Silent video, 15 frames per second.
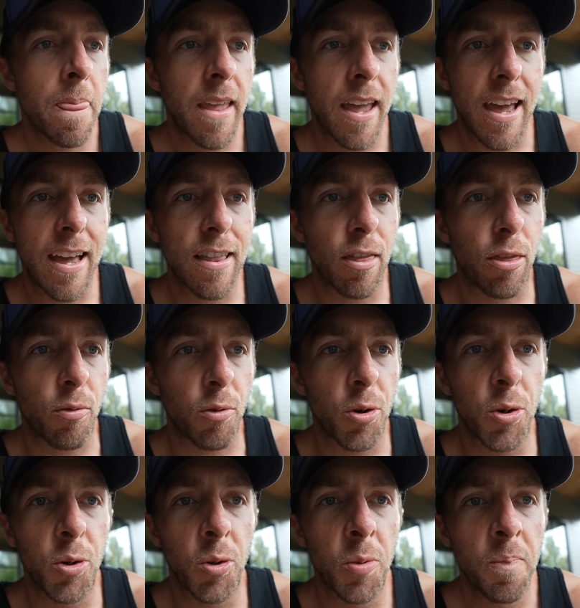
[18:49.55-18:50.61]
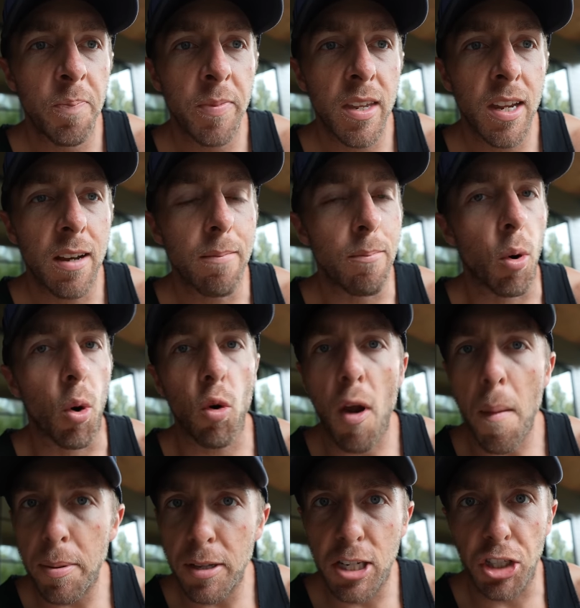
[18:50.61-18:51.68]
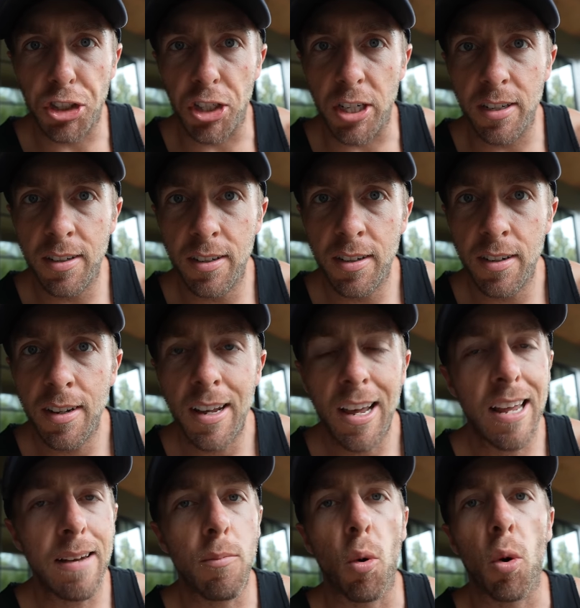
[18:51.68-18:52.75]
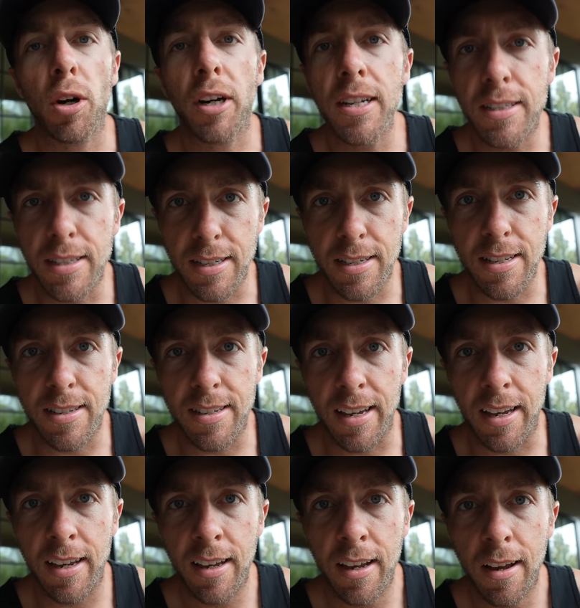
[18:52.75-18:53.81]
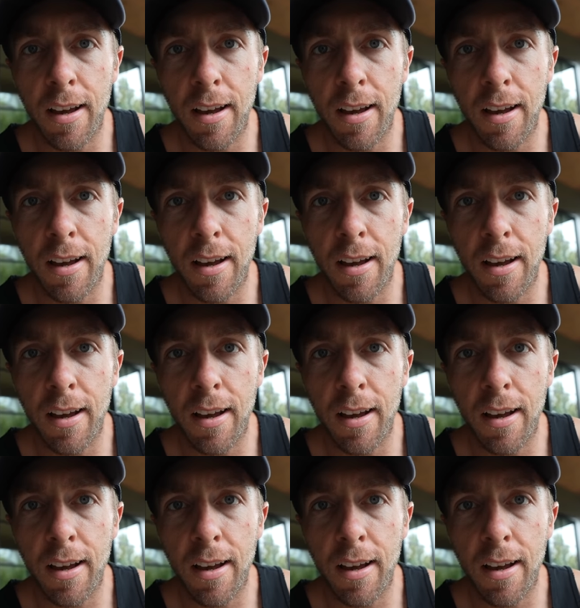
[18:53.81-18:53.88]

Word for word: and through more repetition and more consistency,